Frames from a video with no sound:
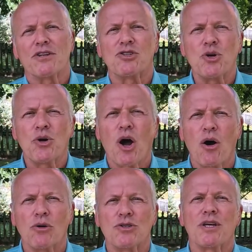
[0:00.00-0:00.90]
the two
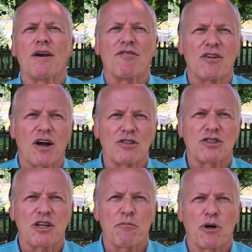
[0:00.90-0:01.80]
codes have
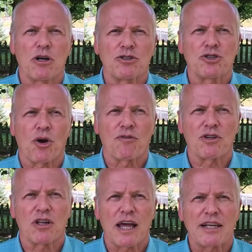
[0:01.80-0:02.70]
largely merged over
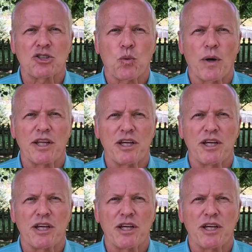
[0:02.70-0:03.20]
the last twenty